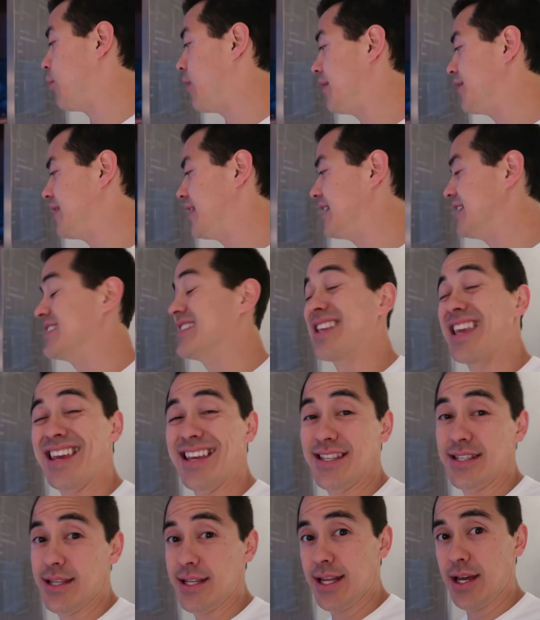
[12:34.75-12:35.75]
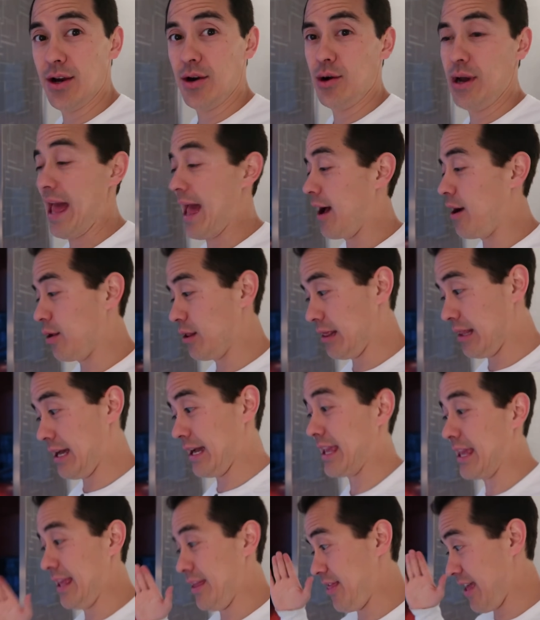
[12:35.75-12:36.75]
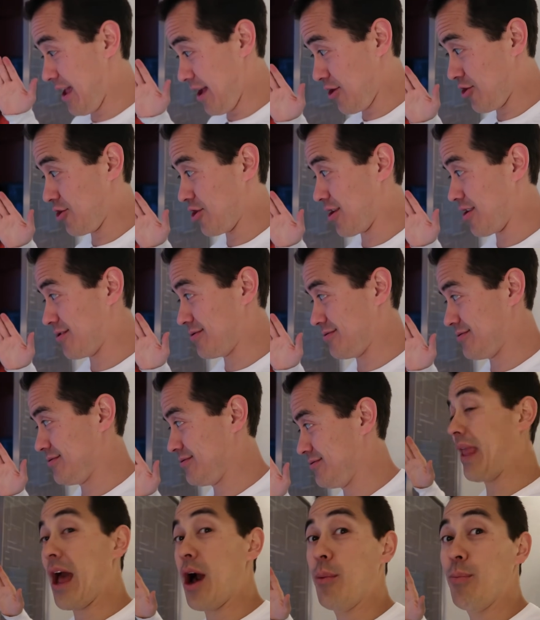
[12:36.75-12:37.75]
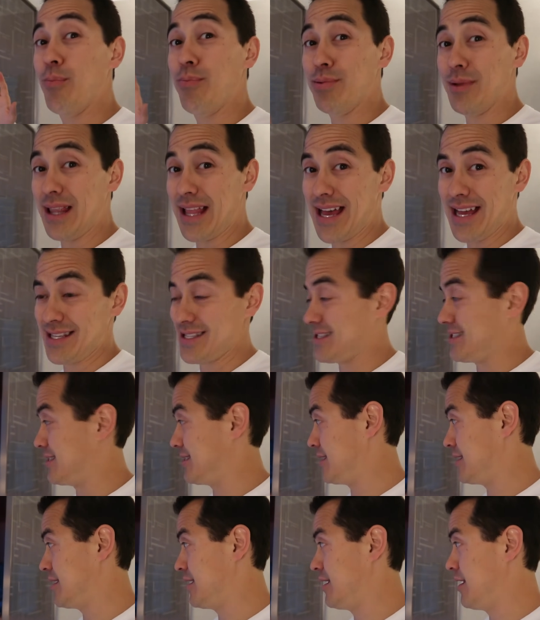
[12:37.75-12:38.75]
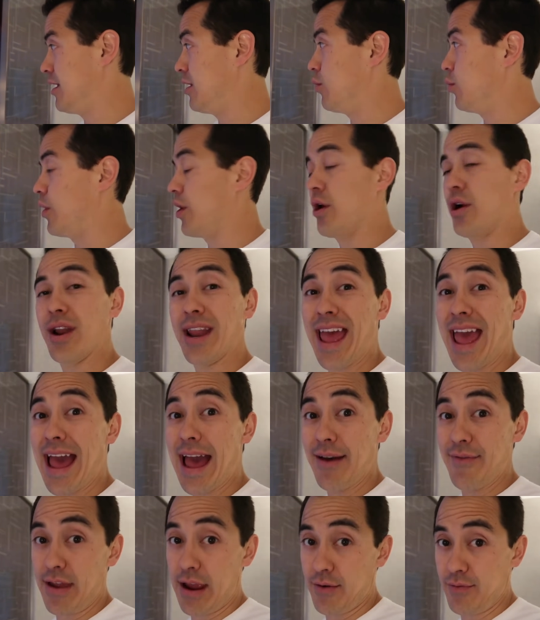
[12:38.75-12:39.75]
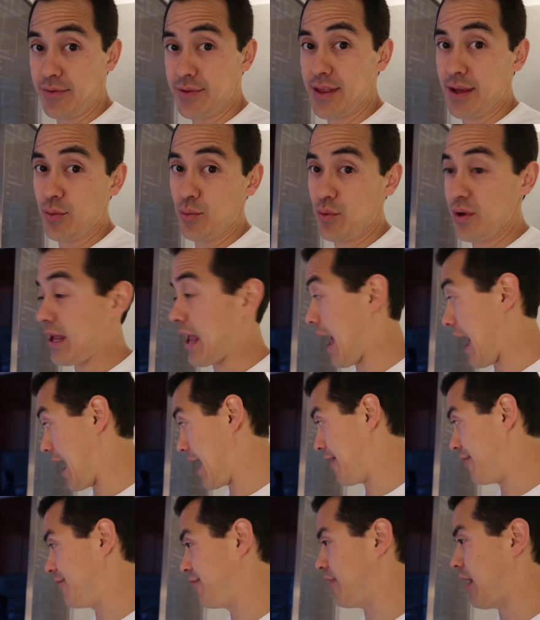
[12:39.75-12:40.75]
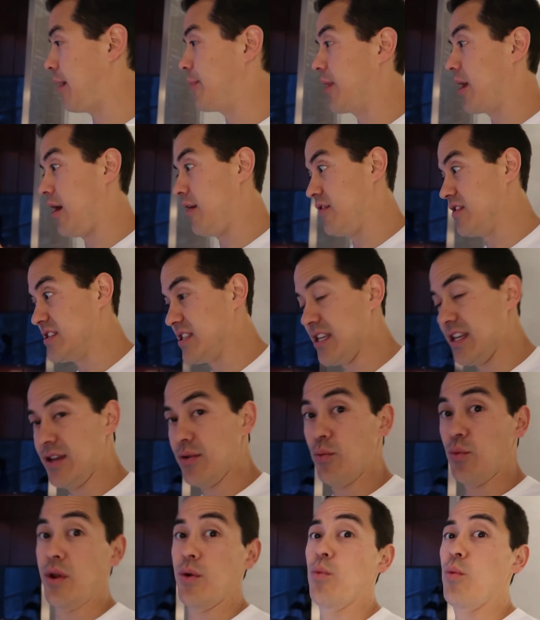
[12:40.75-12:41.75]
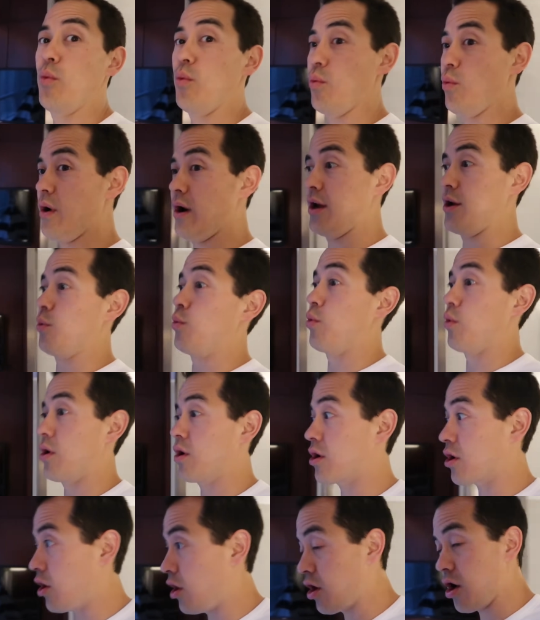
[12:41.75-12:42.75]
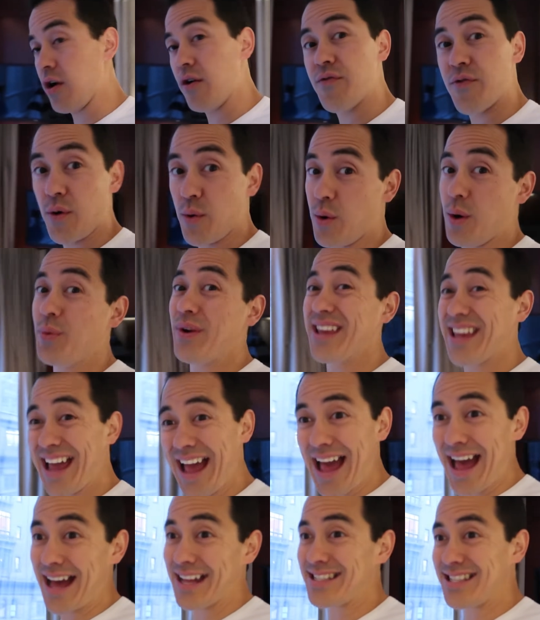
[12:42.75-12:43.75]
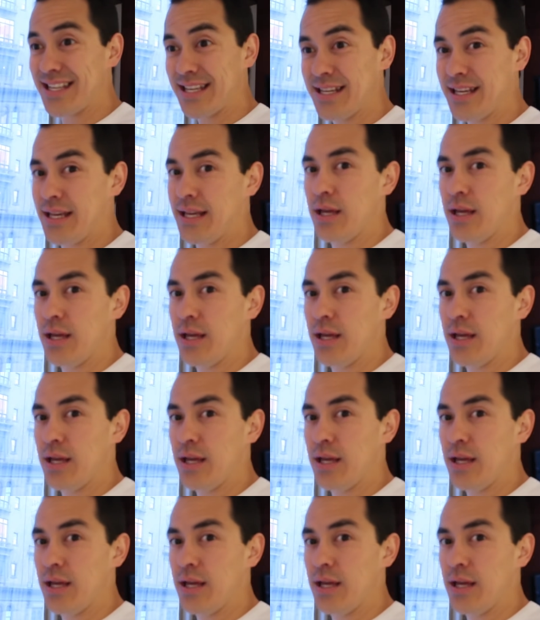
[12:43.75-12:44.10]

I want no. these kids to know how lucky no, they no. are, how blessed we are to have everything we have. I mean, obviously, we want to work hard for what we got.